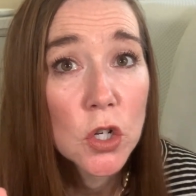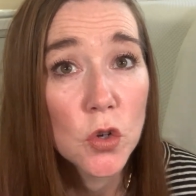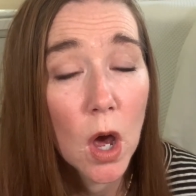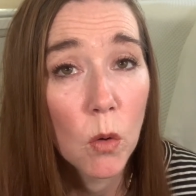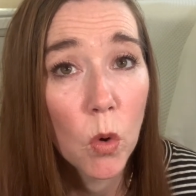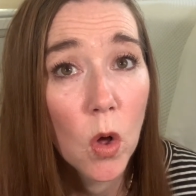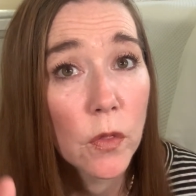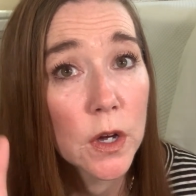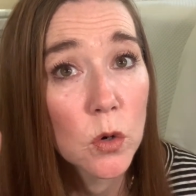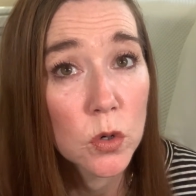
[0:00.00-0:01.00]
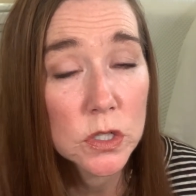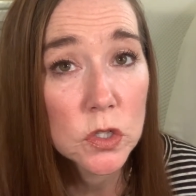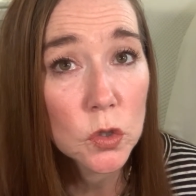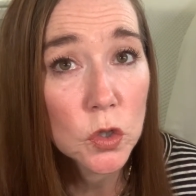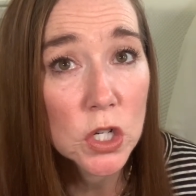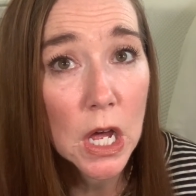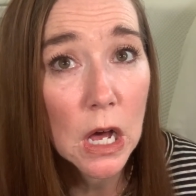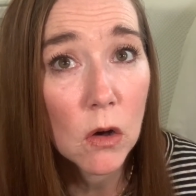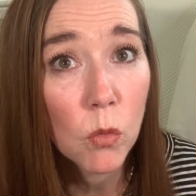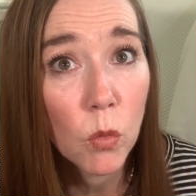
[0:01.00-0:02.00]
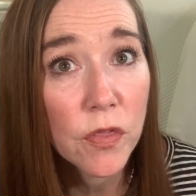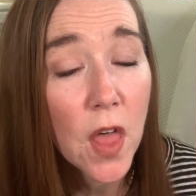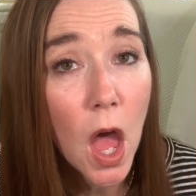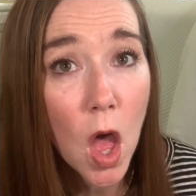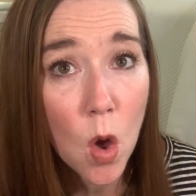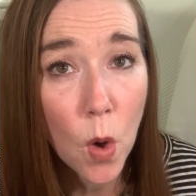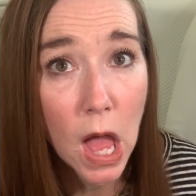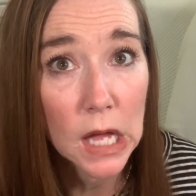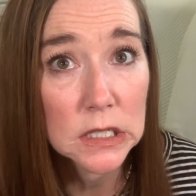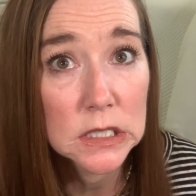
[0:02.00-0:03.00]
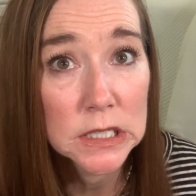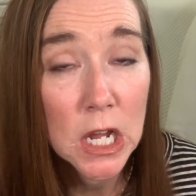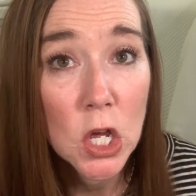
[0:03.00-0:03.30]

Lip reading: Do I want the crystal gel with the OX?